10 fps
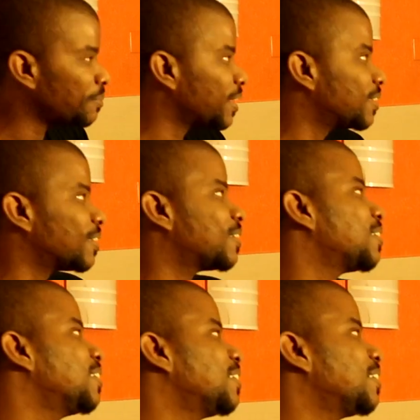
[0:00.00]
I'm like, nah,
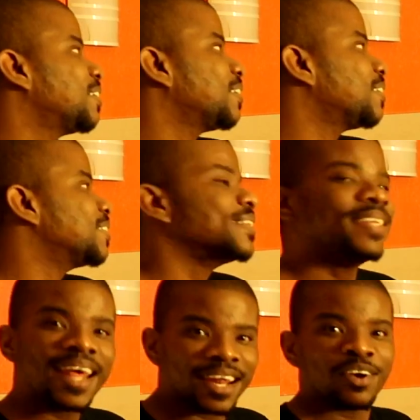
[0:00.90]

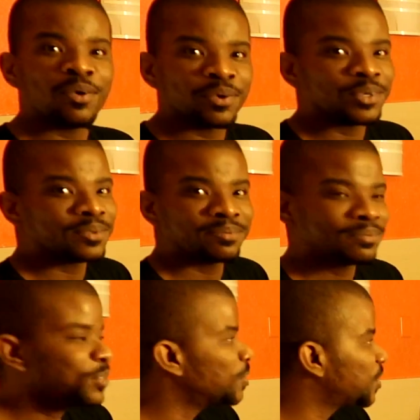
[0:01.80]
that ain't gonna work
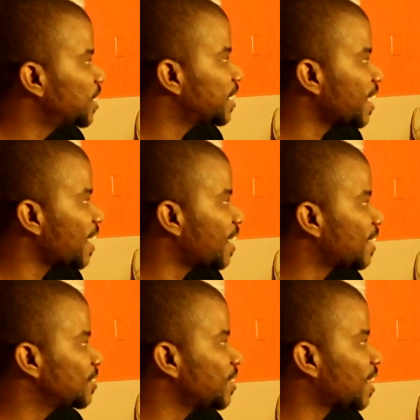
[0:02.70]
you're a good
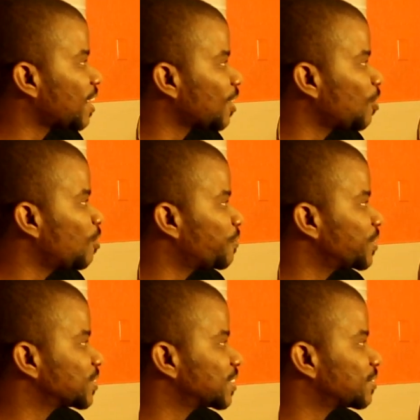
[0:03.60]
guy. You got a lot going for
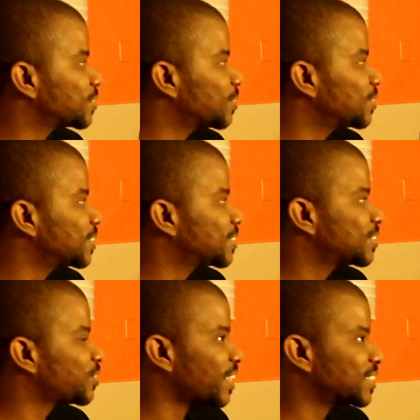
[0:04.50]
yourself, so just
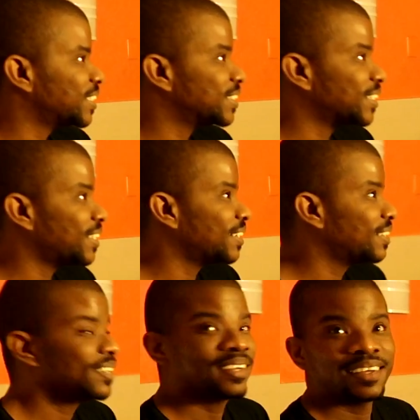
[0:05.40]
try to stay sane.